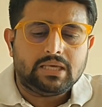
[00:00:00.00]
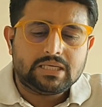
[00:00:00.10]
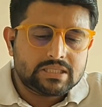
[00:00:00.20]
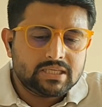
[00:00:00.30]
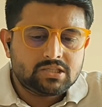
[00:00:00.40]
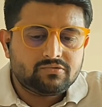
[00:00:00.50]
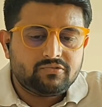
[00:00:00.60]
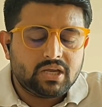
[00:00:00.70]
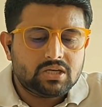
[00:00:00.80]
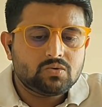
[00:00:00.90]
Easiest
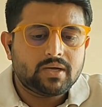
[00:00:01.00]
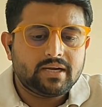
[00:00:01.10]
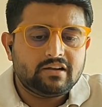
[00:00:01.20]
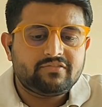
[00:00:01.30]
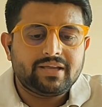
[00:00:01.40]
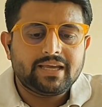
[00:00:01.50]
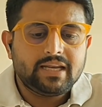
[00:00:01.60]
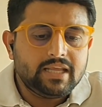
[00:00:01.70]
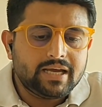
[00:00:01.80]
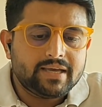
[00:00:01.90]
way to identify
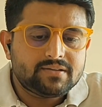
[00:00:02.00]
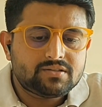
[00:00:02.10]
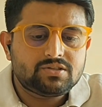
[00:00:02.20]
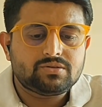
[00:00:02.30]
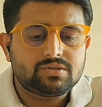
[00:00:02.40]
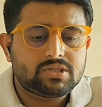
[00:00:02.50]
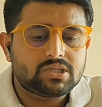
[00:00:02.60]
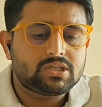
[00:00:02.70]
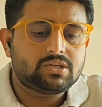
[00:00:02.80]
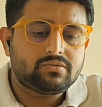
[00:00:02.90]
any high risk
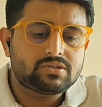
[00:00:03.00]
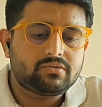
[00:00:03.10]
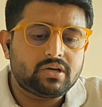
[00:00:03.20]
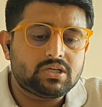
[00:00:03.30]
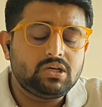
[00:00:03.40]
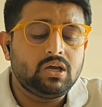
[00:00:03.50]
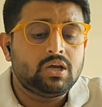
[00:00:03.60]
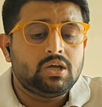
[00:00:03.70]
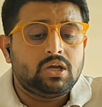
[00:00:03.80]
jurisdiction risk rating